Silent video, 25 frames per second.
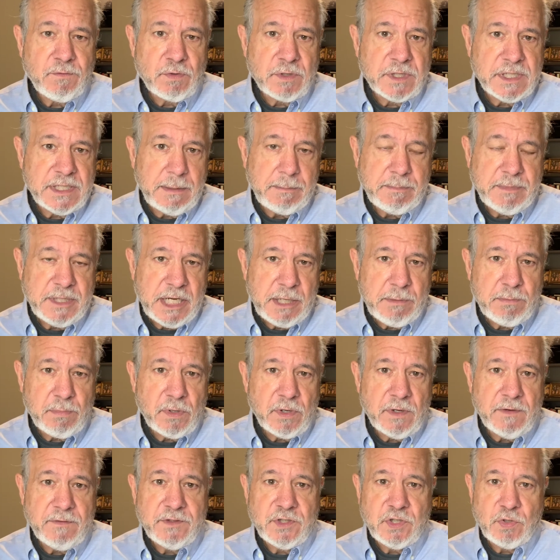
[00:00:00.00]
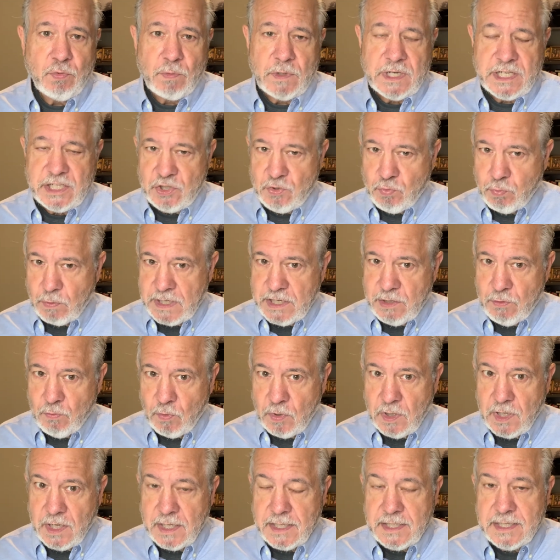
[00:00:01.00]
September of
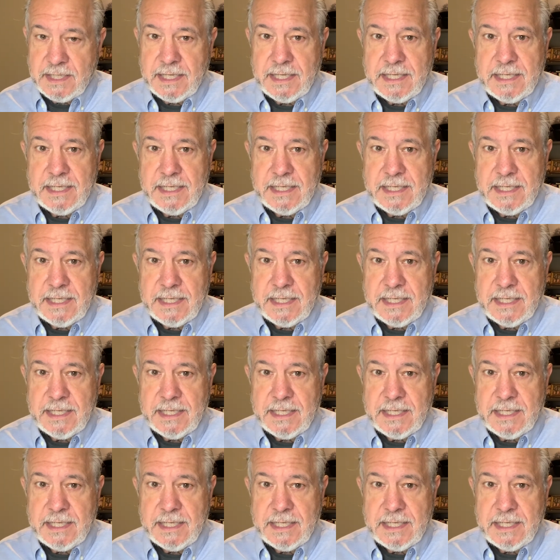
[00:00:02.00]
2021